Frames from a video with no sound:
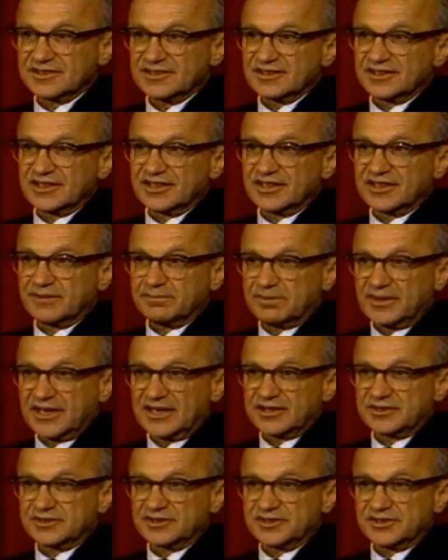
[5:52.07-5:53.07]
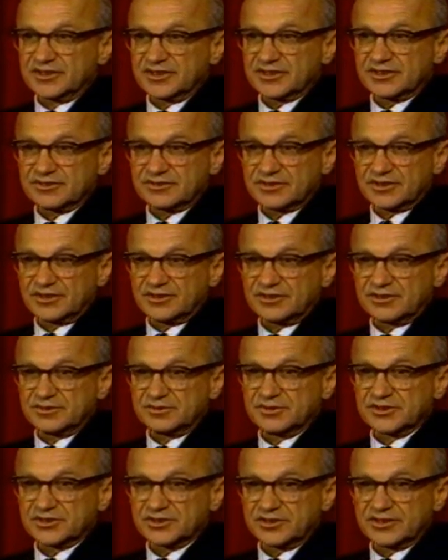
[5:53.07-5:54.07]
in the power and the control
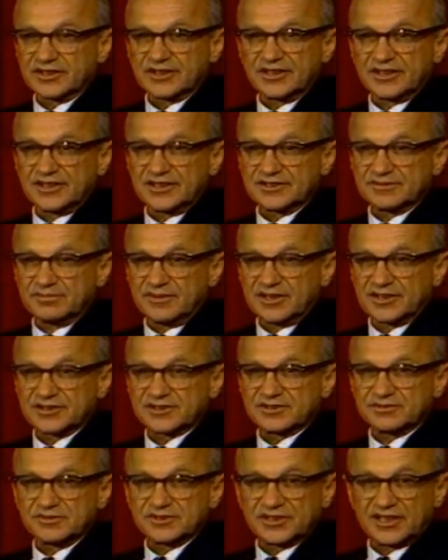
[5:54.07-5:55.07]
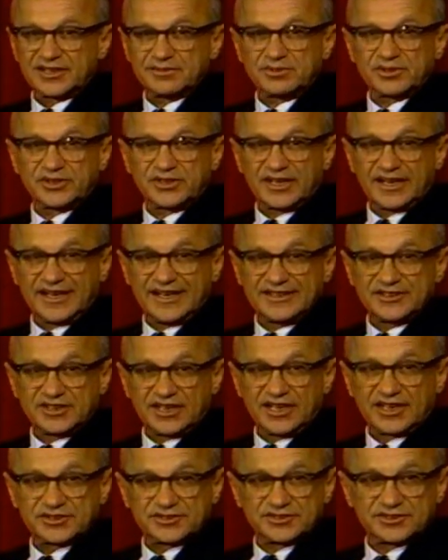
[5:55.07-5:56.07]
which organized medicine was able to
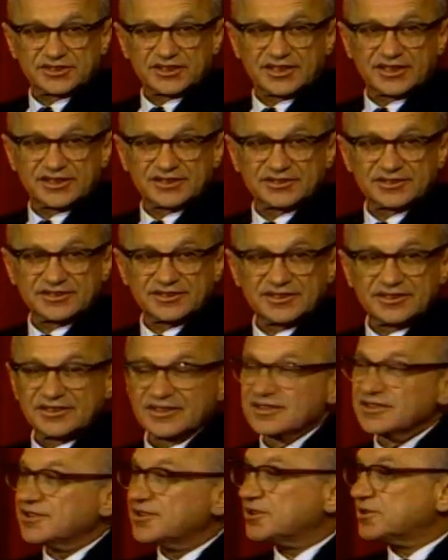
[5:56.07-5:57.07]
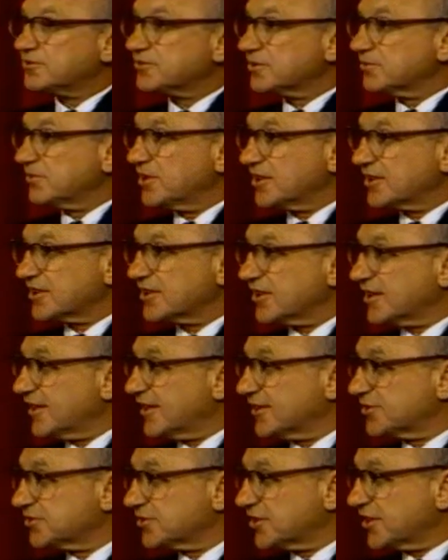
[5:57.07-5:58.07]
exercise over medical
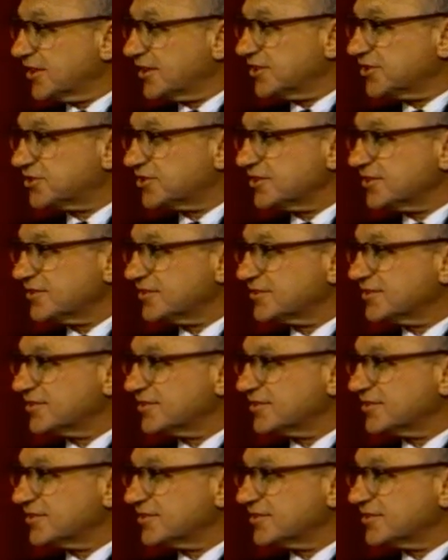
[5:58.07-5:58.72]
education